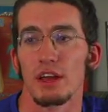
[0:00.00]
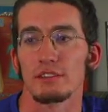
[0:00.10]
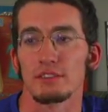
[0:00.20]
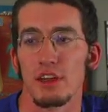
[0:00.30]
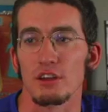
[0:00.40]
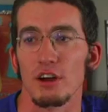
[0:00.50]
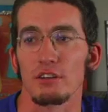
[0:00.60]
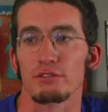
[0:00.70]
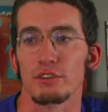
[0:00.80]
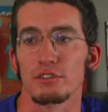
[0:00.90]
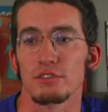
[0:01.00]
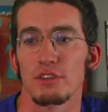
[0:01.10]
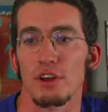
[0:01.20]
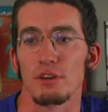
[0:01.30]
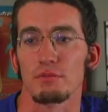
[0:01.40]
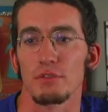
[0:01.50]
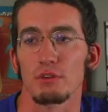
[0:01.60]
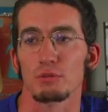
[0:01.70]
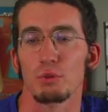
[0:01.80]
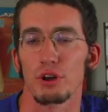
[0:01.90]
at state conference um,
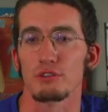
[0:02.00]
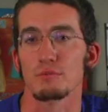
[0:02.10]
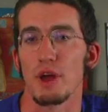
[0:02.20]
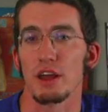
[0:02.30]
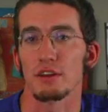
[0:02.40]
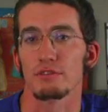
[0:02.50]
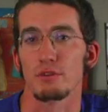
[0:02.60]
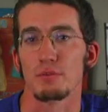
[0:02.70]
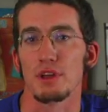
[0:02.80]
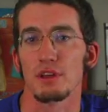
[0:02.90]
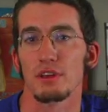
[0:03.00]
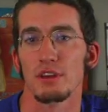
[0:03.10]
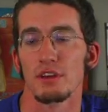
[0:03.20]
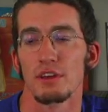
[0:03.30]
that was pretty dramatic for me